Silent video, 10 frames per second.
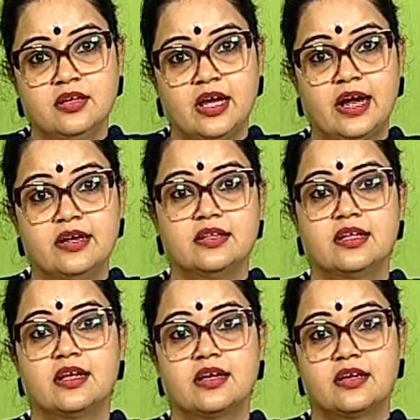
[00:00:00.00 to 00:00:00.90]
and in the
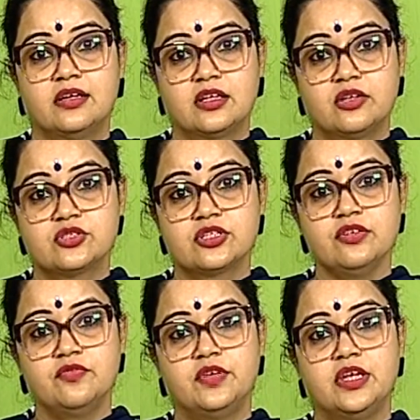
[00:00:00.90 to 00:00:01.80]

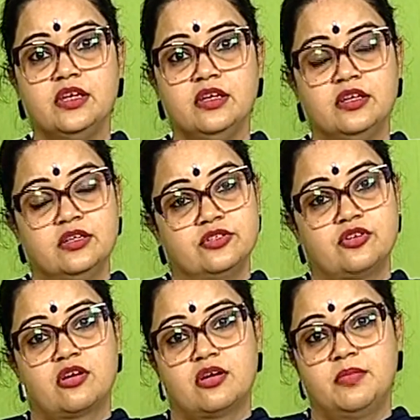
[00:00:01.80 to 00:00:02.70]
conclusion we
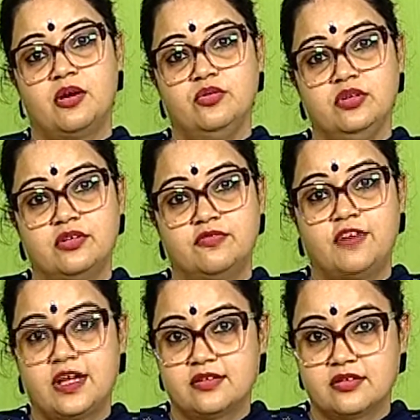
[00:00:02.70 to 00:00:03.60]
talk about
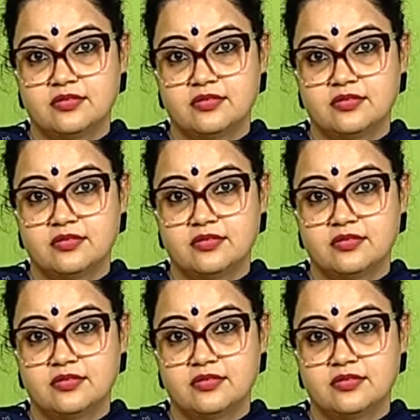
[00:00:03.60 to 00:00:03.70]
father.